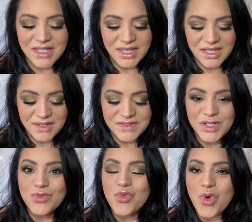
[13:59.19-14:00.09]
I think I've
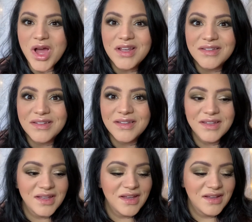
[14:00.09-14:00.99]
seen one
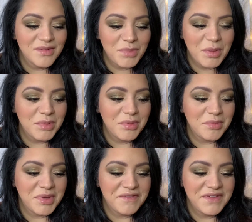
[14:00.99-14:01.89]
pop up on
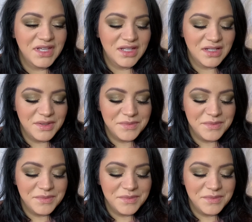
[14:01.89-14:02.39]
my feed.